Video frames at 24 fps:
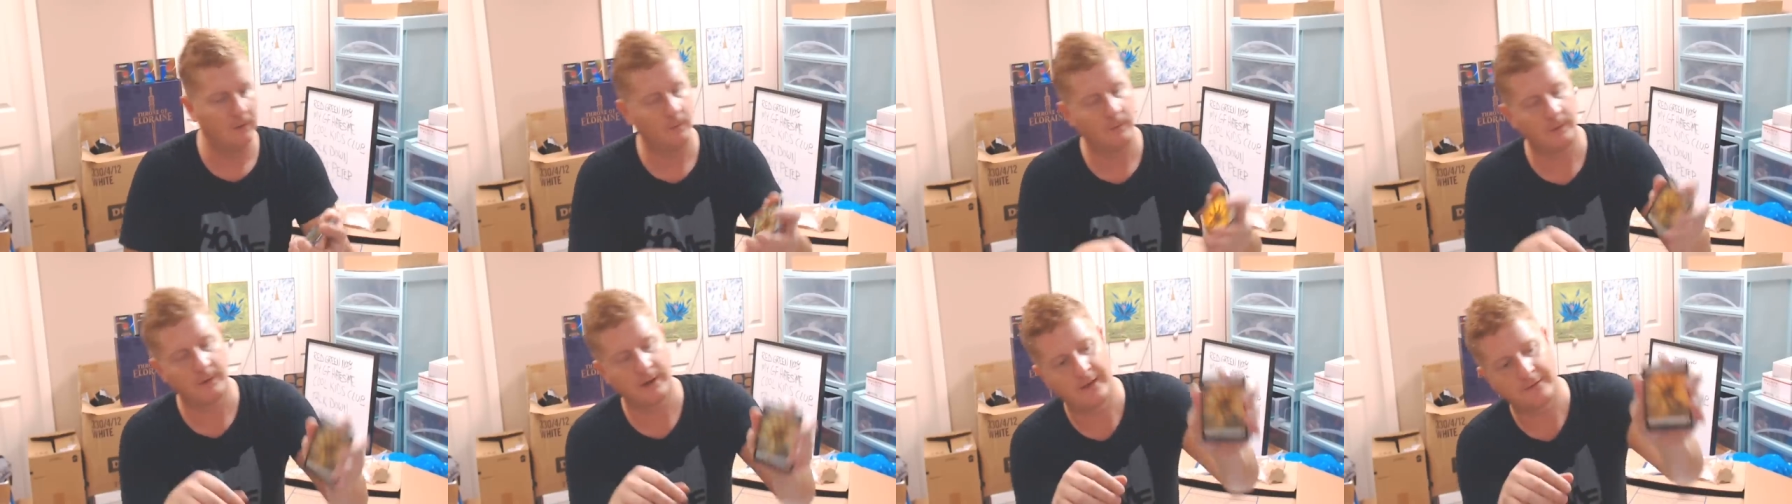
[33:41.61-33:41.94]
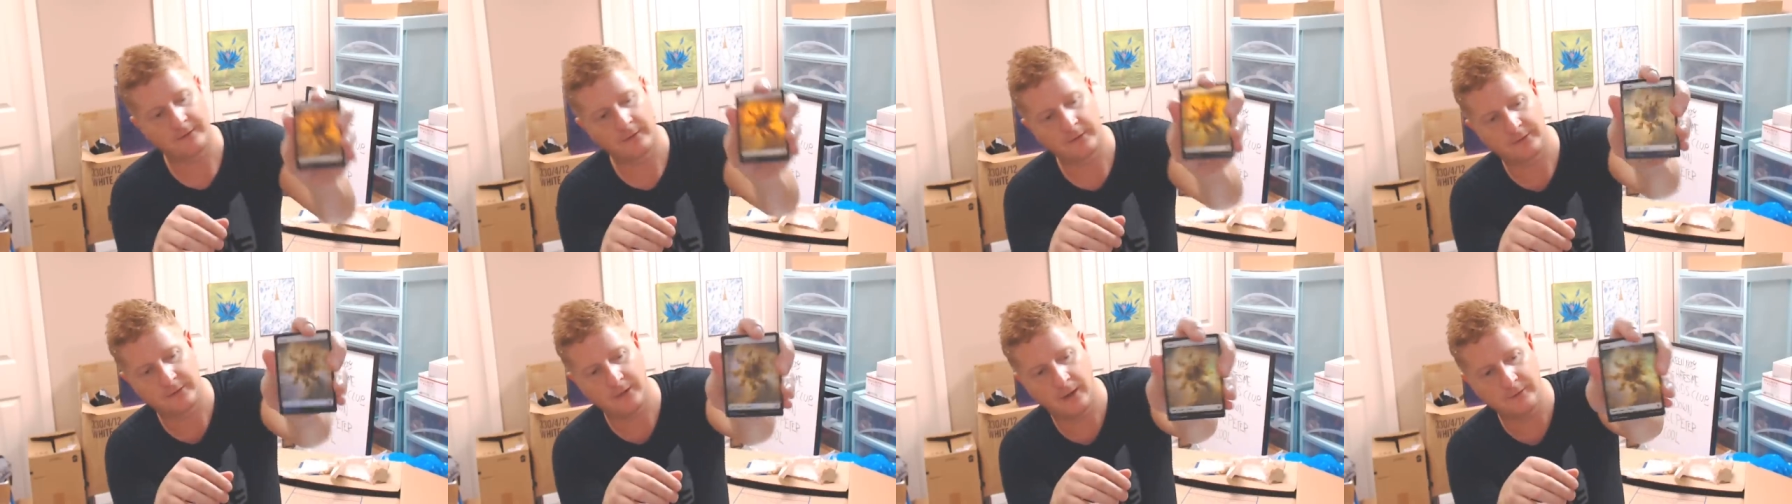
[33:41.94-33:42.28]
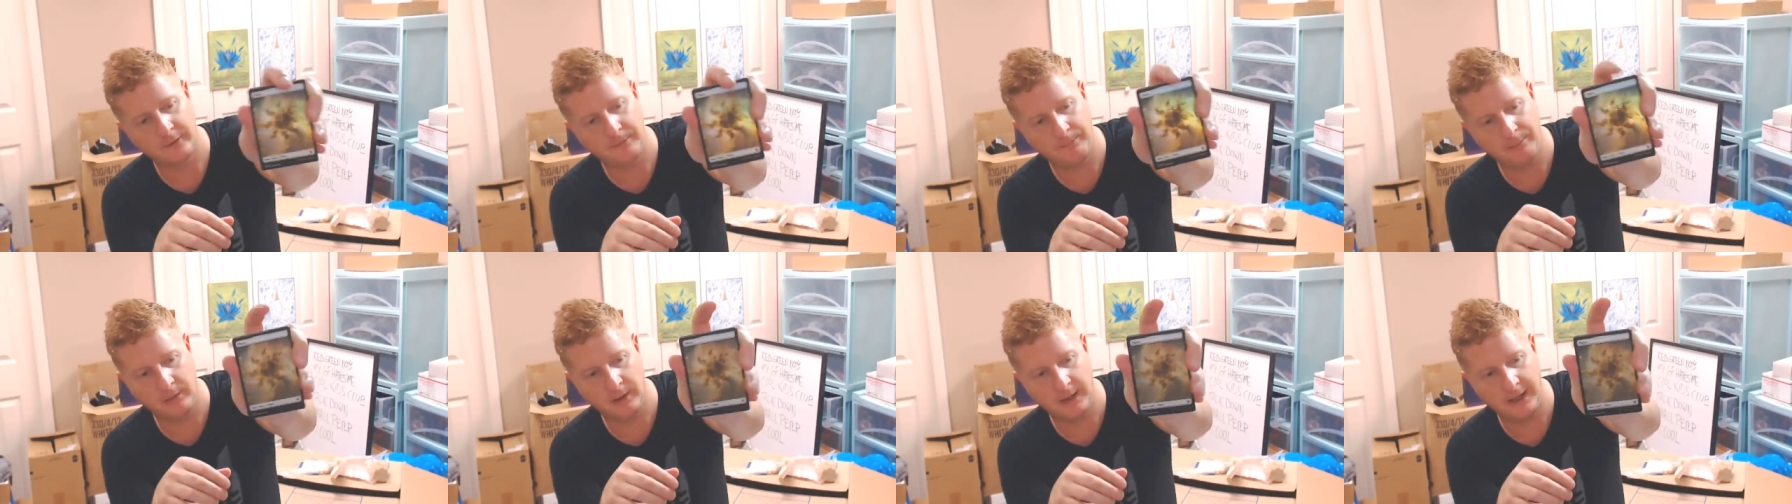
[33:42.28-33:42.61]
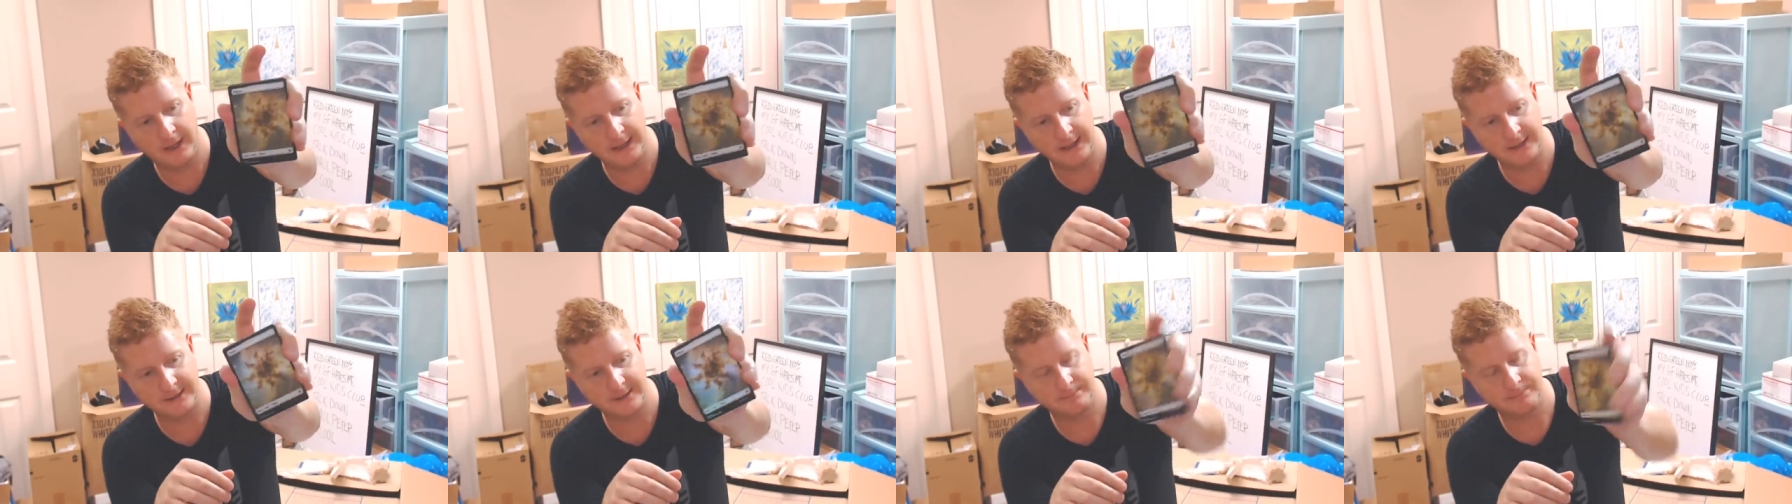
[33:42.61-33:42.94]
We got ourselves a
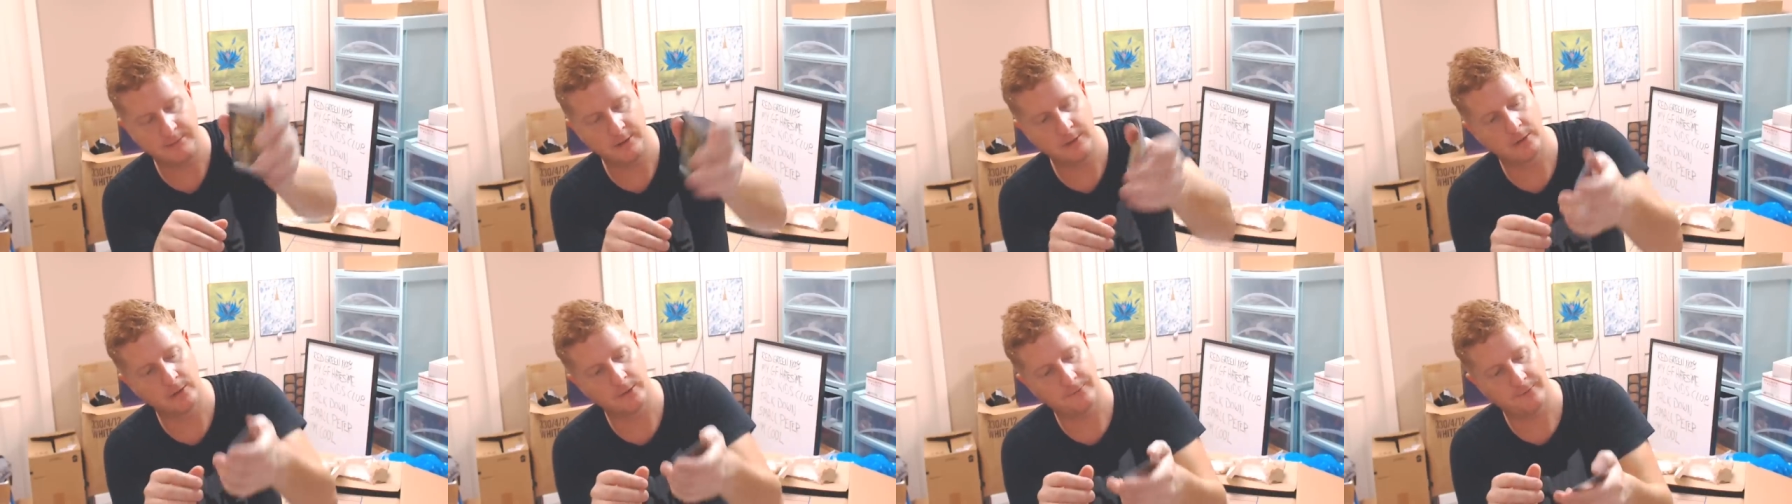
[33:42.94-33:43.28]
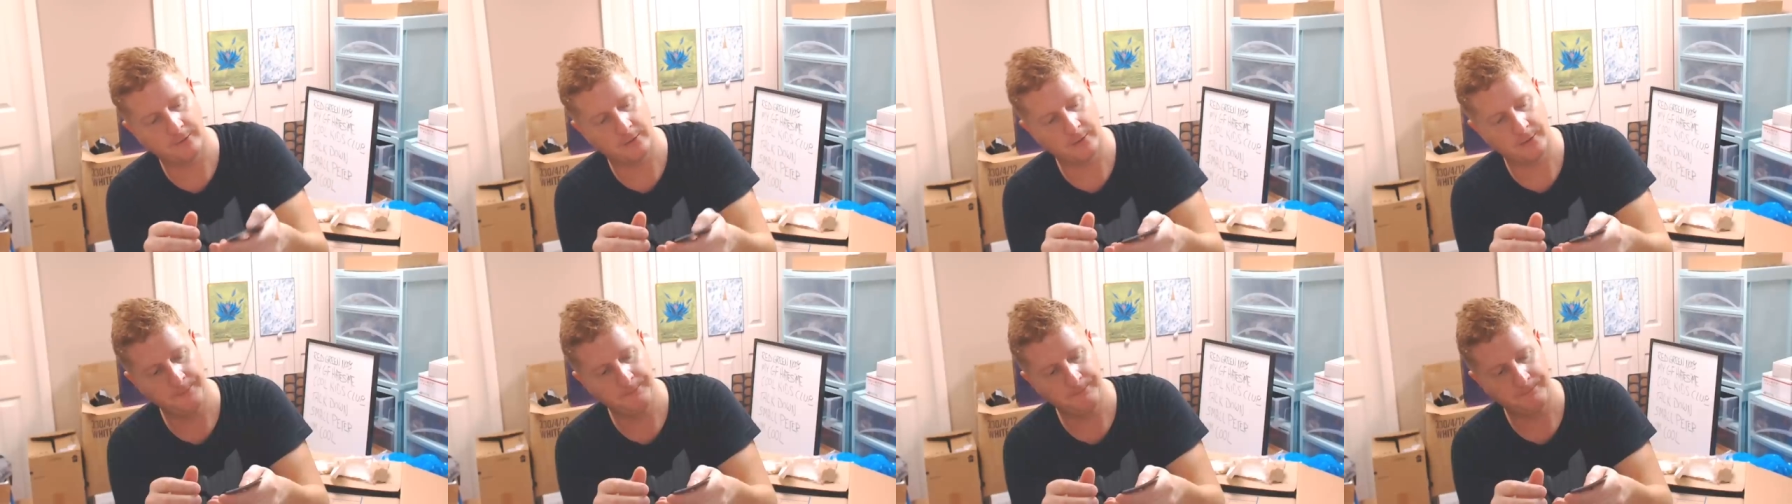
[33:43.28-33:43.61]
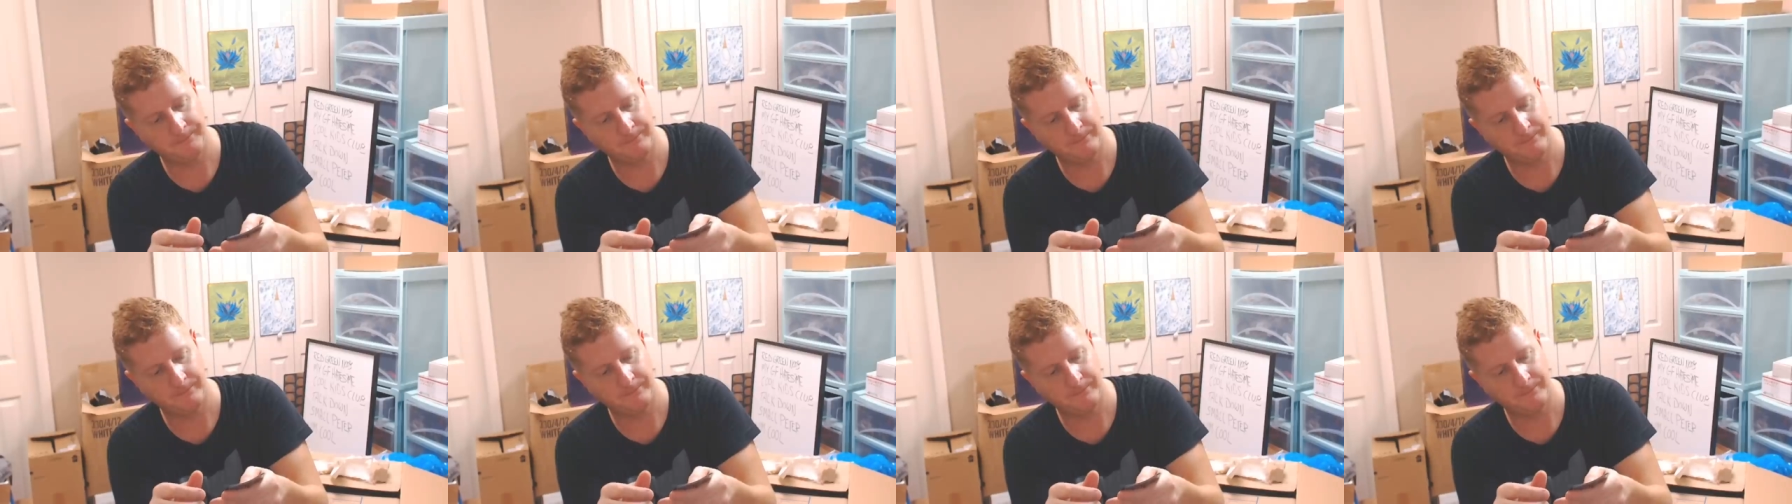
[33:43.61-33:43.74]
Plains, beautiful.